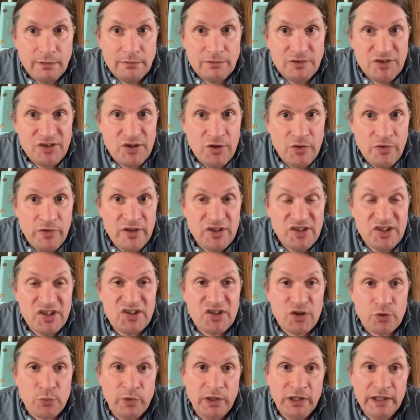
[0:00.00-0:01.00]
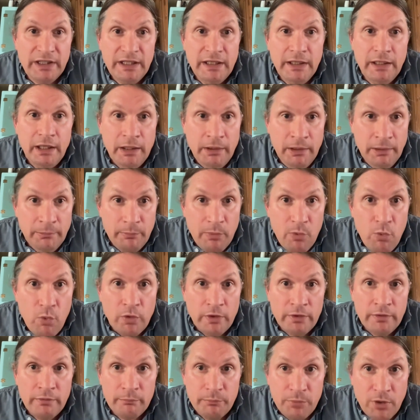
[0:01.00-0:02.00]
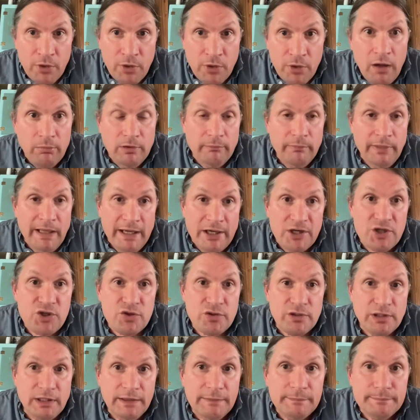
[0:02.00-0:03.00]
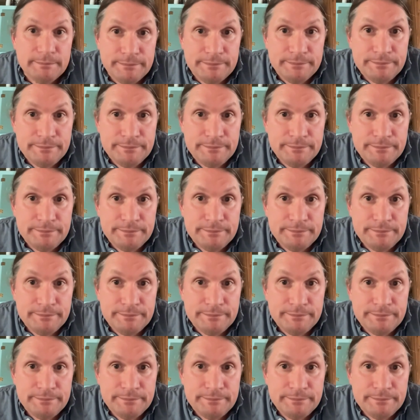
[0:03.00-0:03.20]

So this is a really important problem, actually.